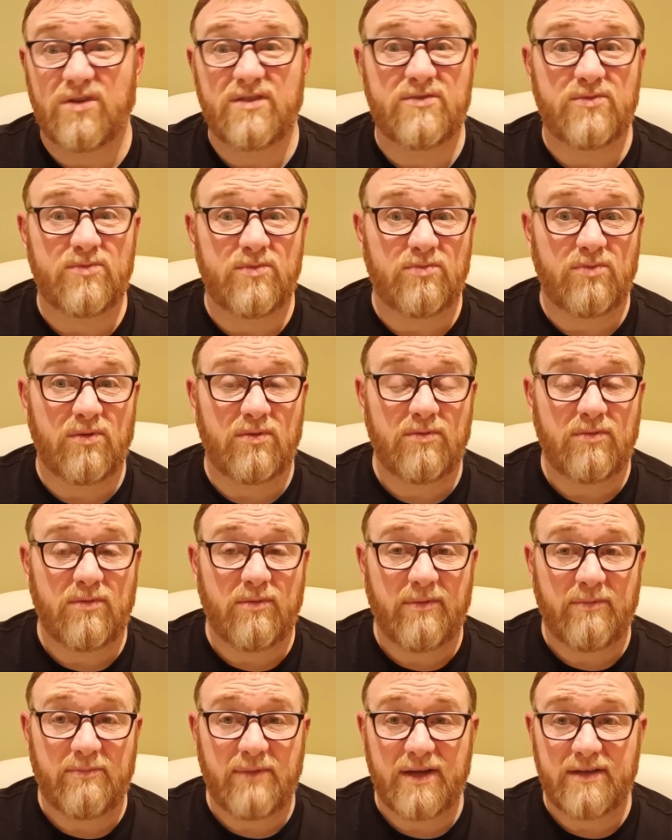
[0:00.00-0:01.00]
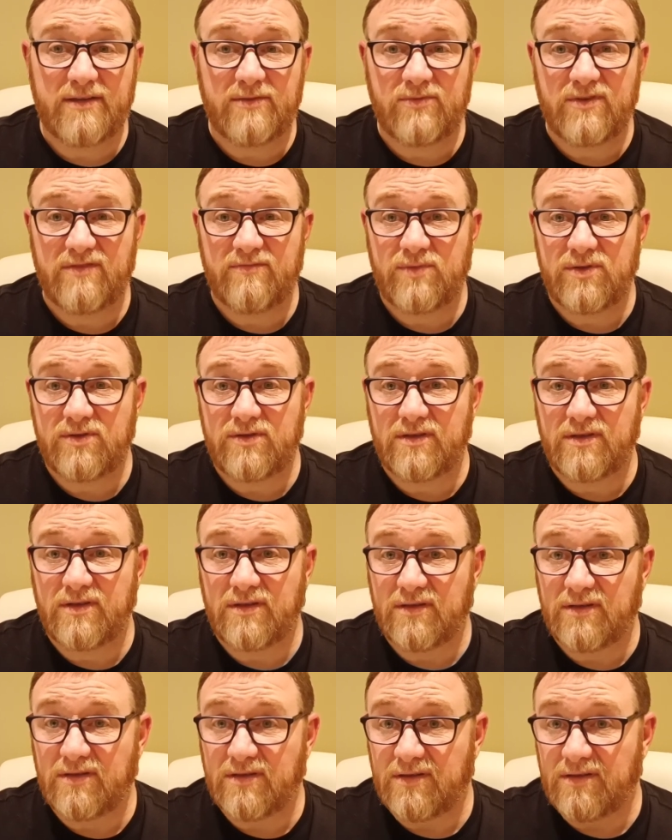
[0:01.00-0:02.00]
words would probably be a better way of putting
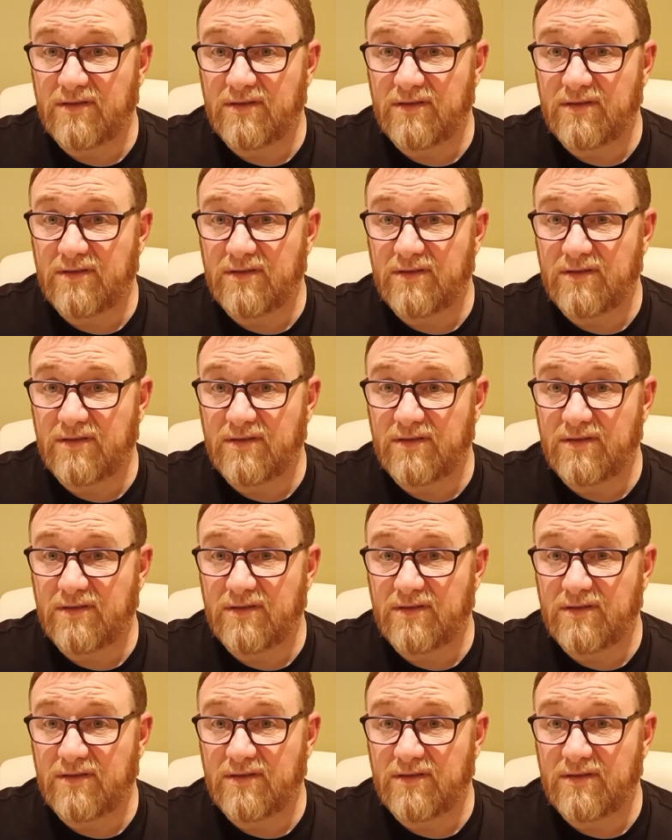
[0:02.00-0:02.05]
it.